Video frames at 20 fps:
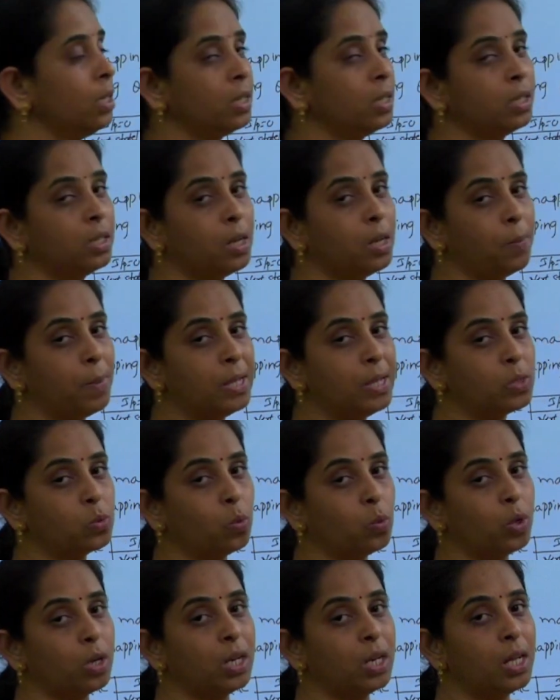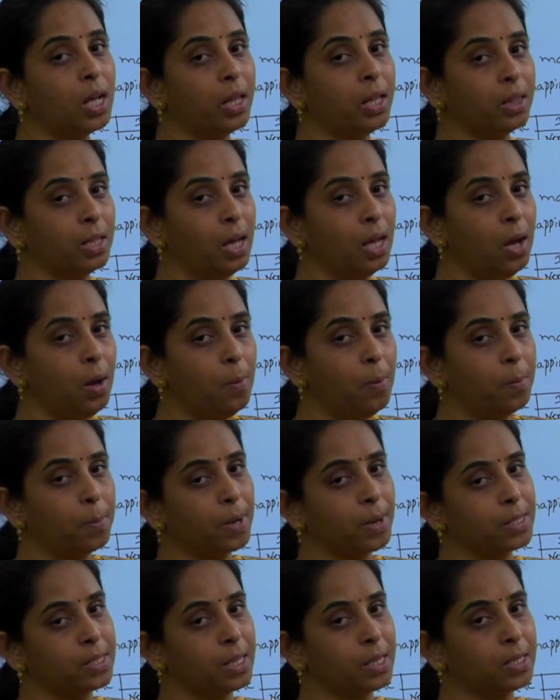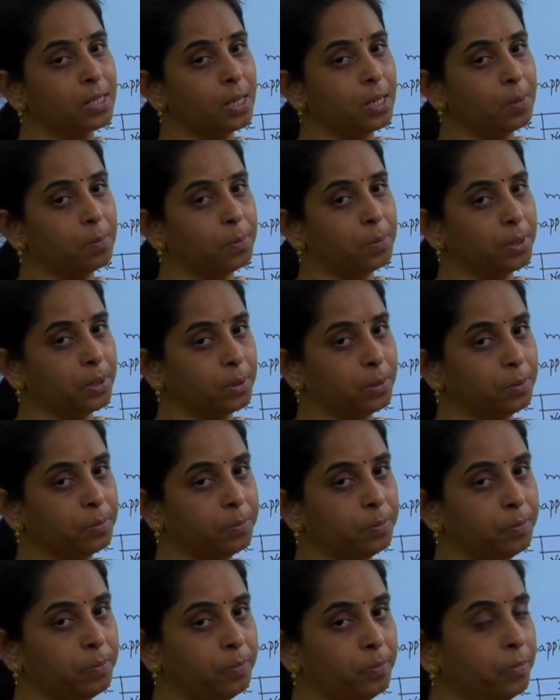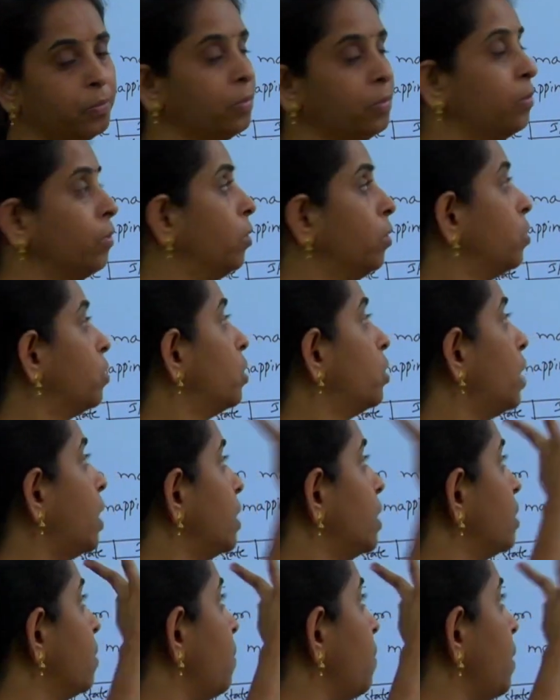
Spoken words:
depends only on the present input. So that is the main